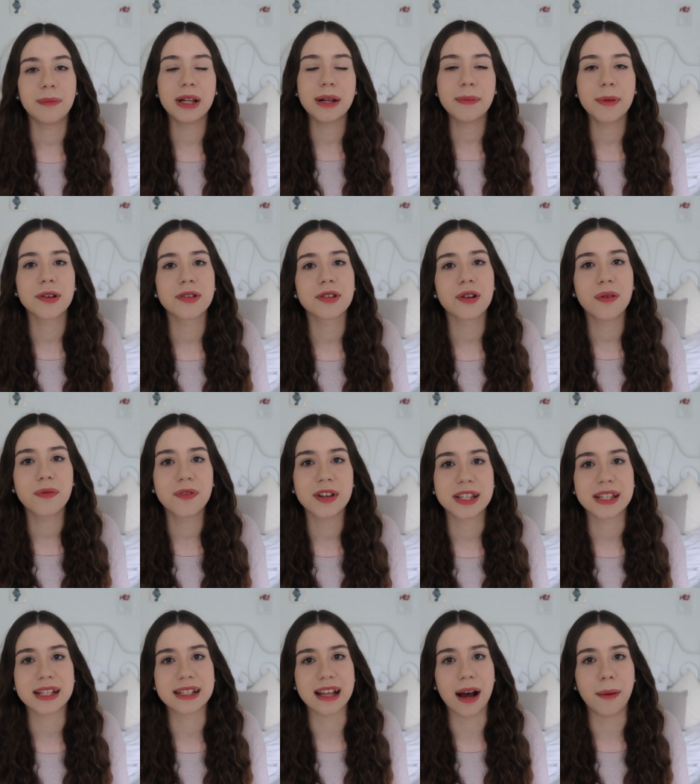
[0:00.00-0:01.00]
I mean, the most
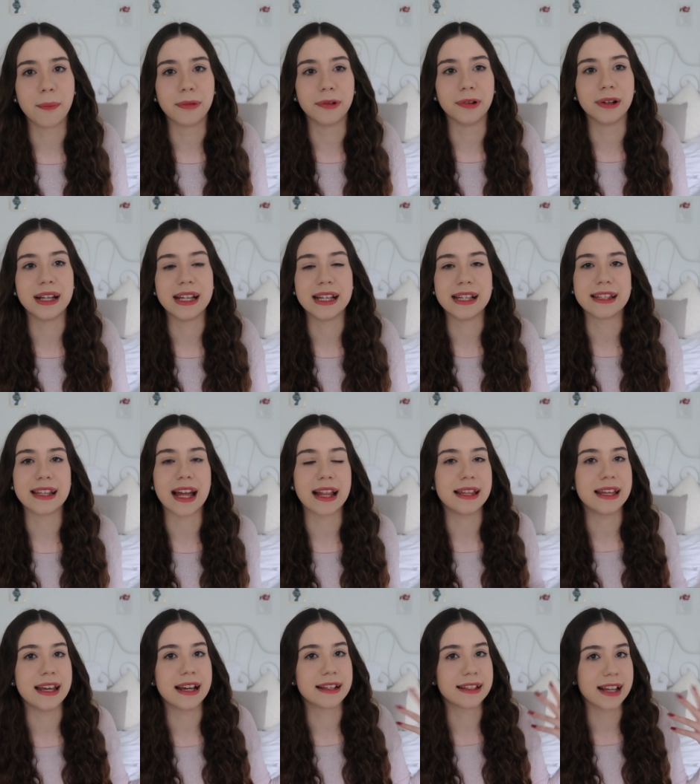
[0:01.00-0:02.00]
obvious example is
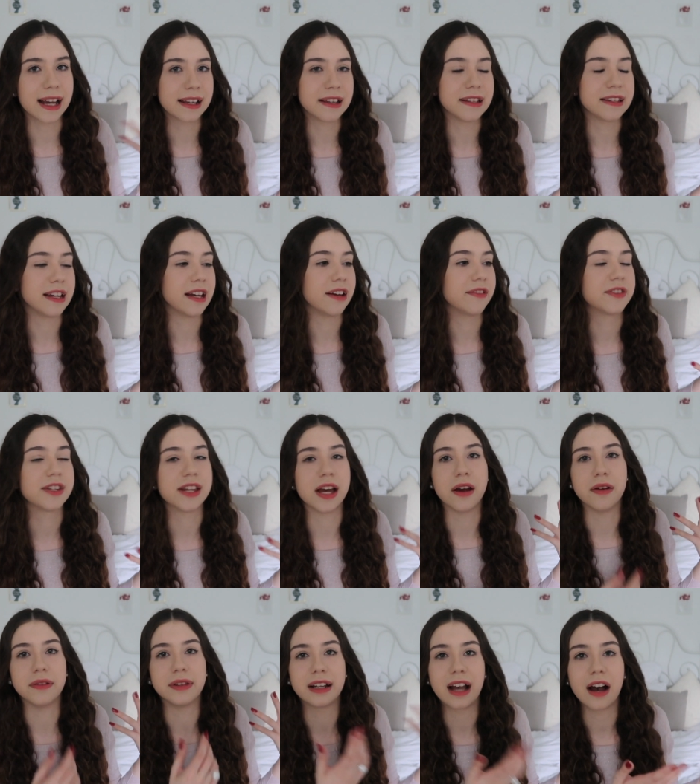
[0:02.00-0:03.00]
that the executive,
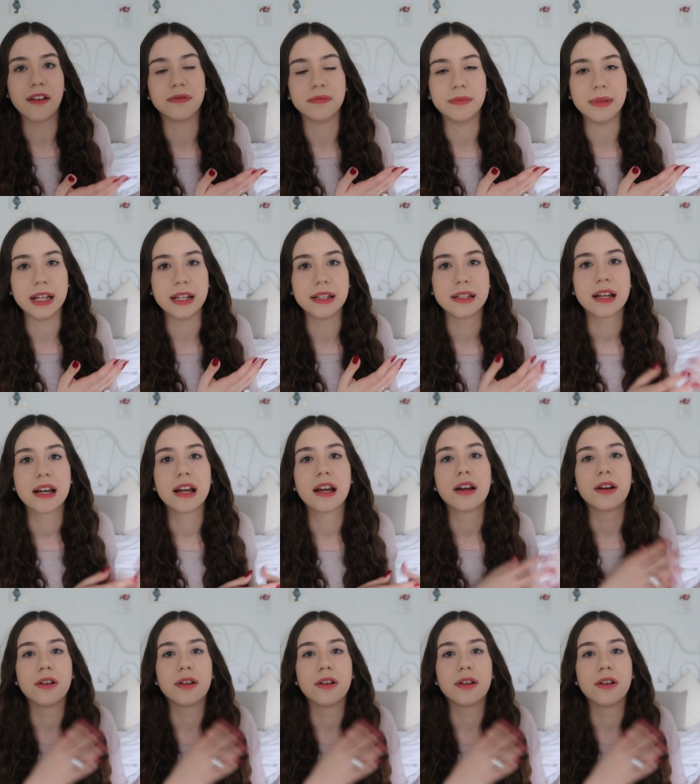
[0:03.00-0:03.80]
so the government,